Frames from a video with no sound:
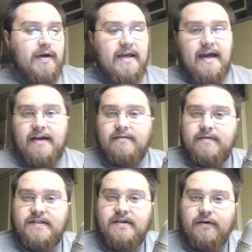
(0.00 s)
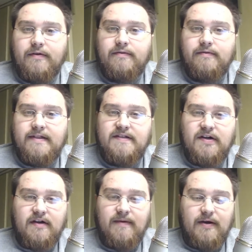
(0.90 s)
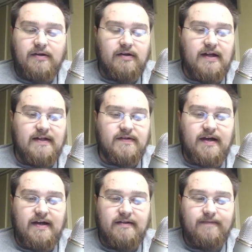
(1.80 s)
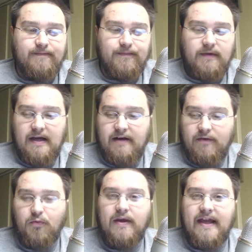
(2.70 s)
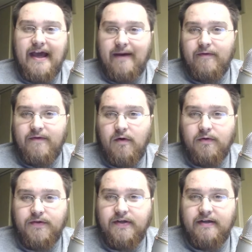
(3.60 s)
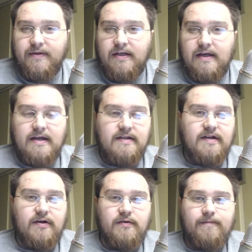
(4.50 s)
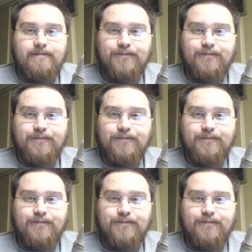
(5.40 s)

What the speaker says: yeah, so let's talk about Colossalcon. Kind of a recap of the whole trip. So,